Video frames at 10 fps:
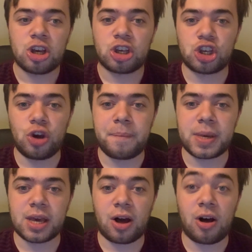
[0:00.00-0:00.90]

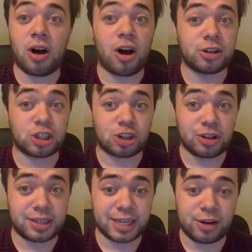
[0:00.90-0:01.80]
QPR are just
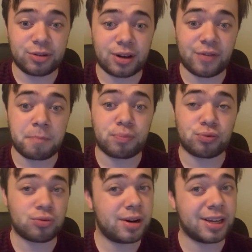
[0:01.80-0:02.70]
continuing to have a
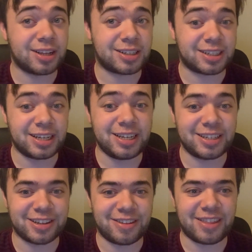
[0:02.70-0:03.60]
brilliant
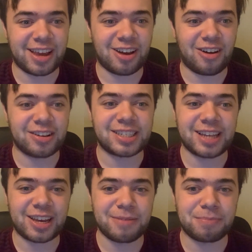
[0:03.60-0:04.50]
season. They are
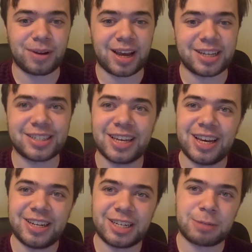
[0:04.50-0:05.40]
second place
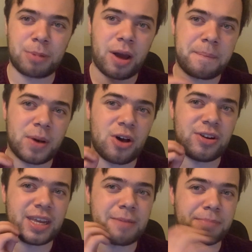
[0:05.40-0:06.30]
despite
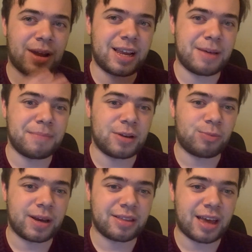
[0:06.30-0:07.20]
Burnley playing in
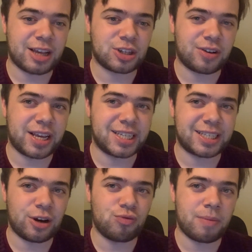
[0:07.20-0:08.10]
midweek there, so they
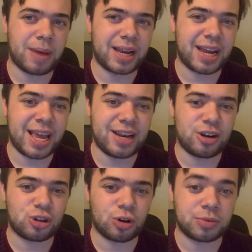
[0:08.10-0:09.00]
still remain in
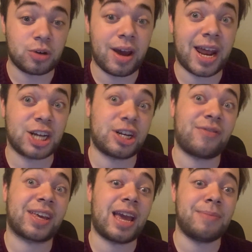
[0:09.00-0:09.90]
the top two and actually
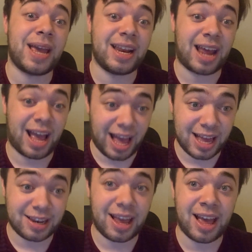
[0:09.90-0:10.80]
have a game in
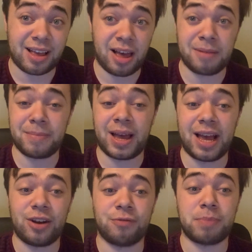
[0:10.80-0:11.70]
hand at
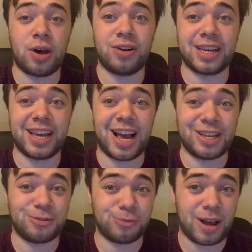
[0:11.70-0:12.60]
ahead of Burnley
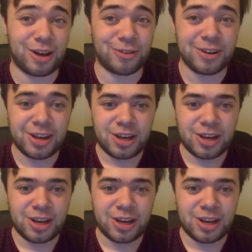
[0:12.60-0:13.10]
as well.